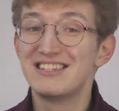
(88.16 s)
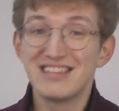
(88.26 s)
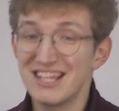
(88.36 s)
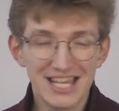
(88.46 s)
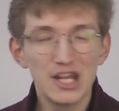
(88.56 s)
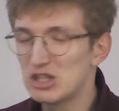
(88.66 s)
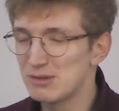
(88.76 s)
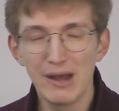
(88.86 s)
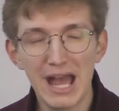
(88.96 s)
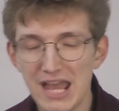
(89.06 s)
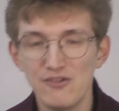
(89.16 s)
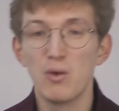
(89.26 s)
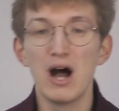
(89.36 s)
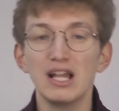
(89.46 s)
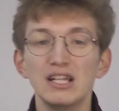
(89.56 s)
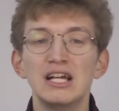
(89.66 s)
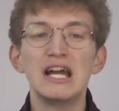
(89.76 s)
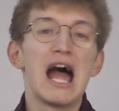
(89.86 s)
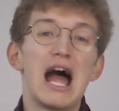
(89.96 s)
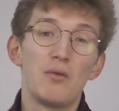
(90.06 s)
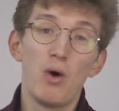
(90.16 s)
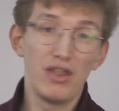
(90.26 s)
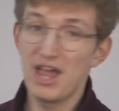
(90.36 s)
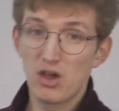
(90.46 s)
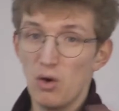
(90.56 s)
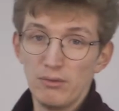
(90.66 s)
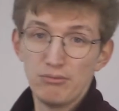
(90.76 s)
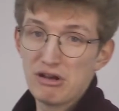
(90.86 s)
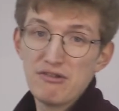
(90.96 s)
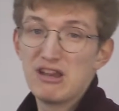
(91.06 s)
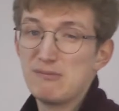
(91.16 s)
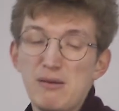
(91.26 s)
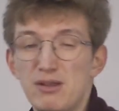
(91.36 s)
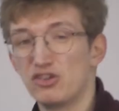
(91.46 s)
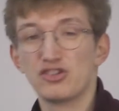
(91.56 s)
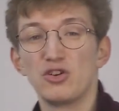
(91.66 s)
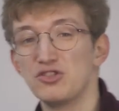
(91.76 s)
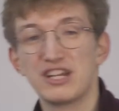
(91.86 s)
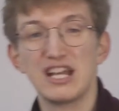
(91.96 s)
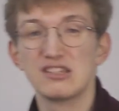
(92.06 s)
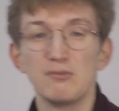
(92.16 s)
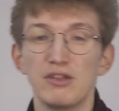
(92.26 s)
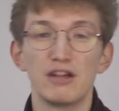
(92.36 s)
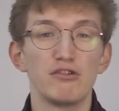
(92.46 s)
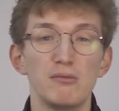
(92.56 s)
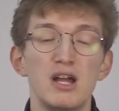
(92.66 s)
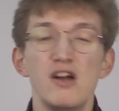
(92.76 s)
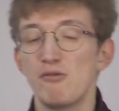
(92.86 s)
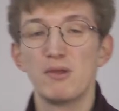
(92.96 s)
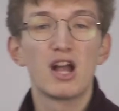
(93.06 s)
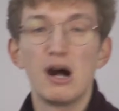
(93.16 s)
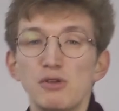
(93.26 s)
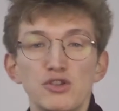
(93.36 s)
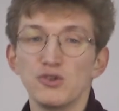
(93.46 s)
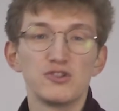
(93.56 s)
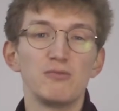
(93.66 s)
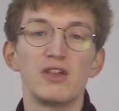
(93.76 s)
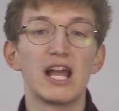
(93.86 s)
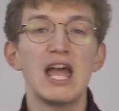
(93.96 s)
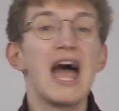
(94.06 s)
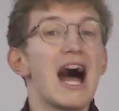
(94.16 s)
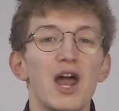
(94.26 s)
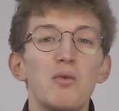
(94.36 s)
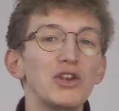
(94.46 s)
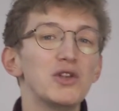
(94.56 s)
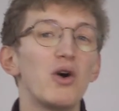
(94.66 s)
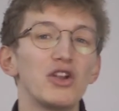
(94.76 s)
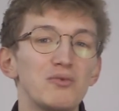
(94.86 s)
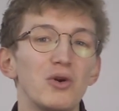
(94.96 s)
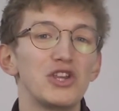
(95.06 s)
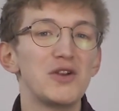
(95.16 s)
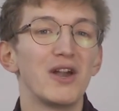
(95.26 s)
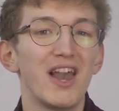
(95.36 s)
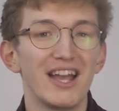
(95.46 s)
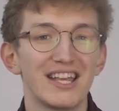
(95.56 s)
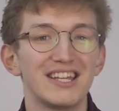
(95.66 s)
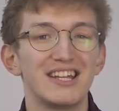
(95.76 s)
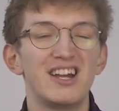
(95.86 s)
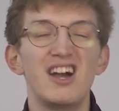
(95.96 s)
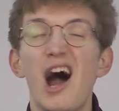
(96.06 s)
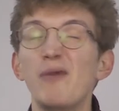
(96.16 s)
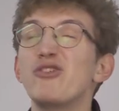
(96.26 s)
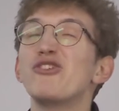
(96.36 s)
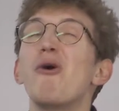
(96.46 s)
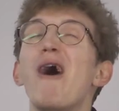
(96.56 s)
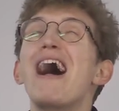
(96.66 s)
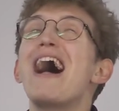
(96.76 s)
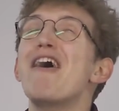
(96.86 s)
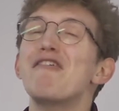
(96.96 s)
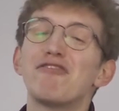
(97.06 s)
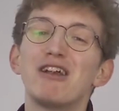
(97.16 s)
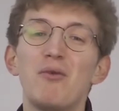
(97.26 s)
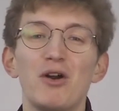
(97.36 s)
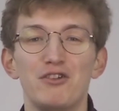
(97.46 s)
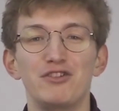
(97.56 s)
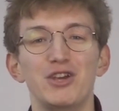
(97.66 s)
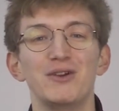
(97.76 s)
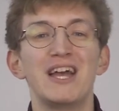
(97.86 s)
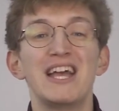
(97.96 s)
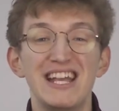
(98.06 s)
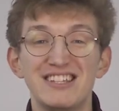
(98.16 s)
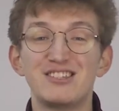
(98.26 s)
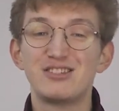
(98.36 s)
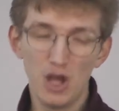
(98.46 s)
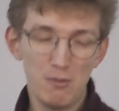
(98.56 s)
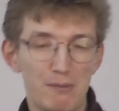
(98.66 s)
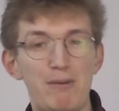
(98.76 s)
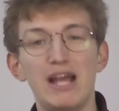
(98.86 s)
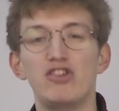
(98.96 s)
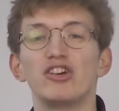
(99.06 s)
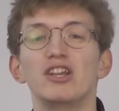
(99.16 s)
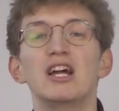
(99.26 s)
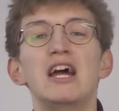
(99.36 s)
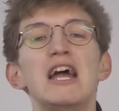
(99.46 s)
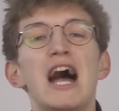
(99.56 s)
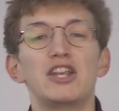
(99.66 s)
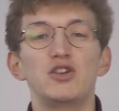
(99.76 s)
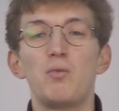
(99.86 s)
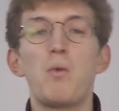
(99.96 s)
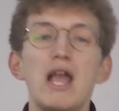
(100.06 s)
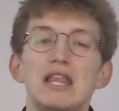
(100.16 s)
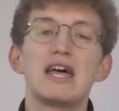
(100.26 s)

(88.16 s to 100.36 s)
They tend to behave well while they're gone briefly. Maybe they've just got to get something from the cupboards or something. And I wonder what you are like. I'm sure every one of you is super patient and you wait